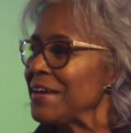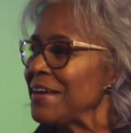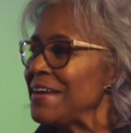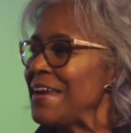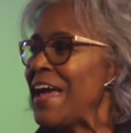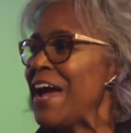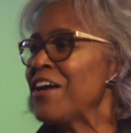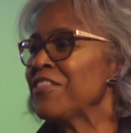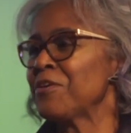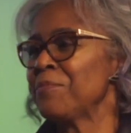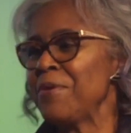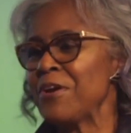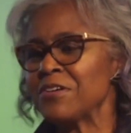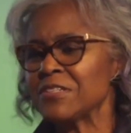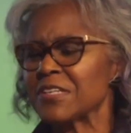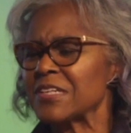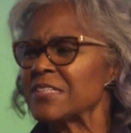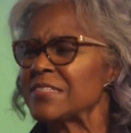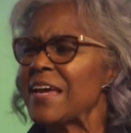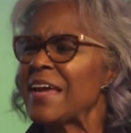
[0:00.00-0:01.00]
Now the
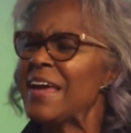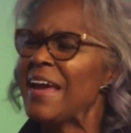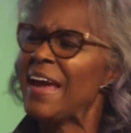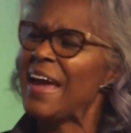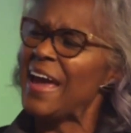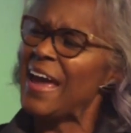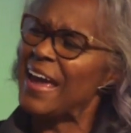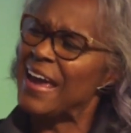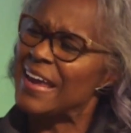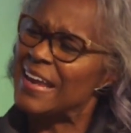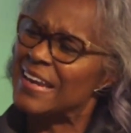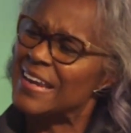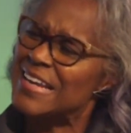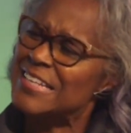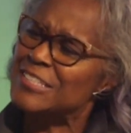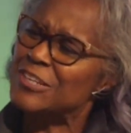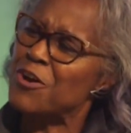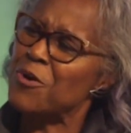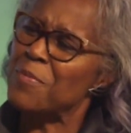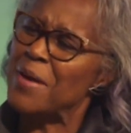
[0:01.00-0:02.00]
parents can say, hey,
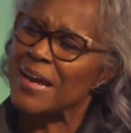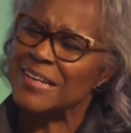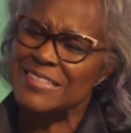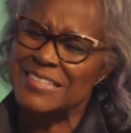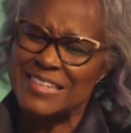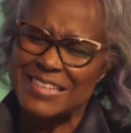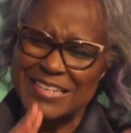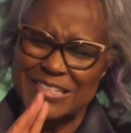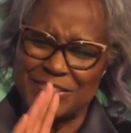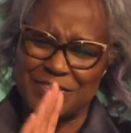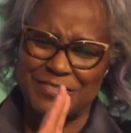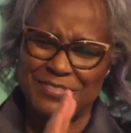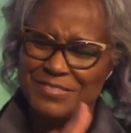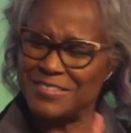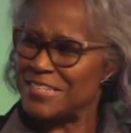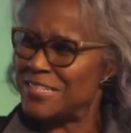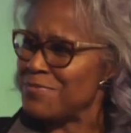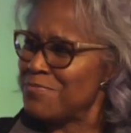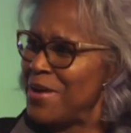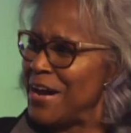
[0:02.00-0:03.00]
let's go back to this
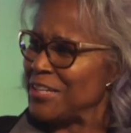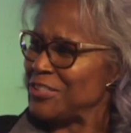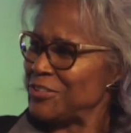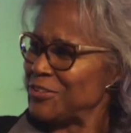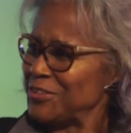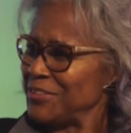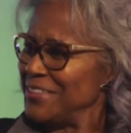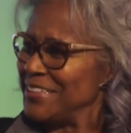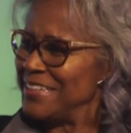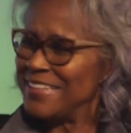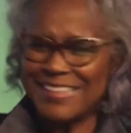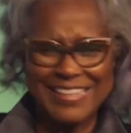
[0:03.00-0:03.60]
module.